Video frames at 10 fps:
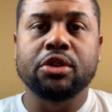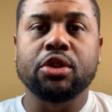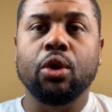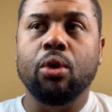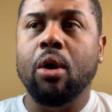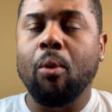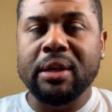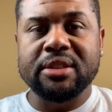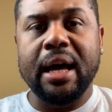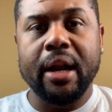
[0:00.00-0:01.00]
So on
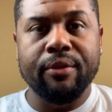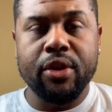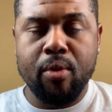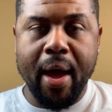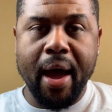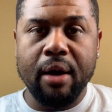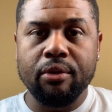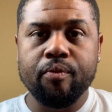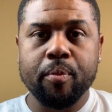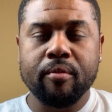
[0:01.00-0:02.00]
one side of it, you have